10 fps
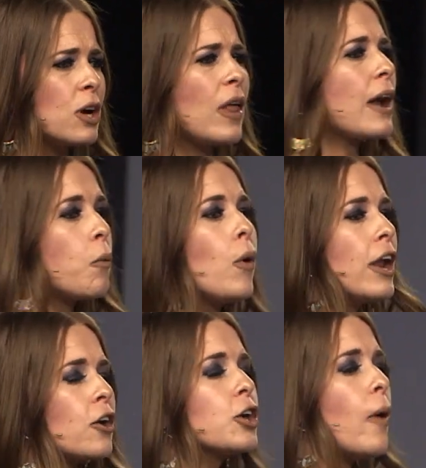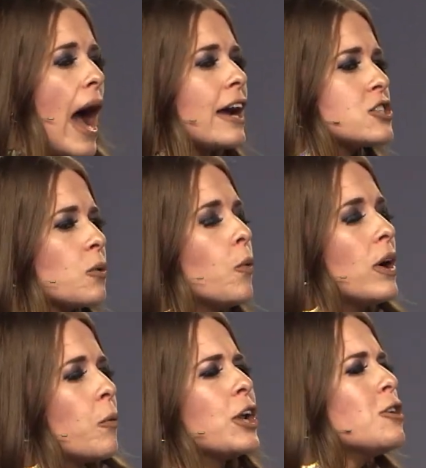like, what are you actually,
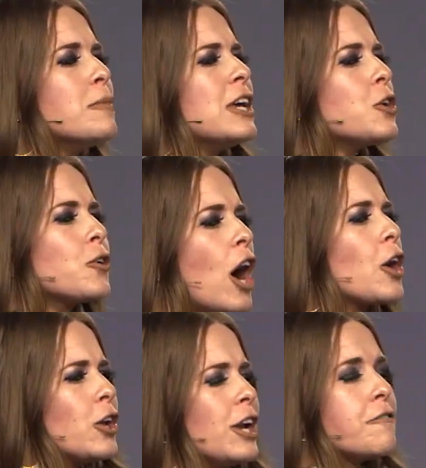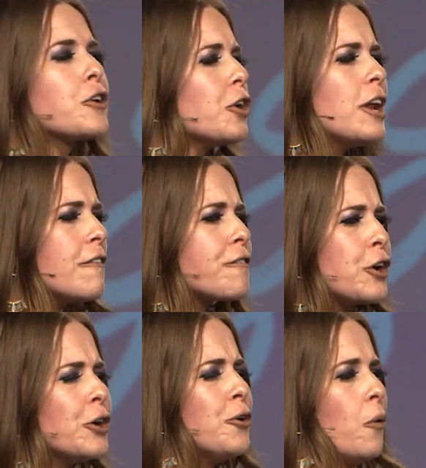what do you mean you're not good enough? Good enough for
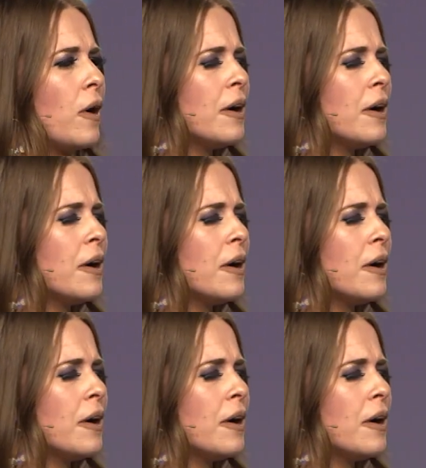who?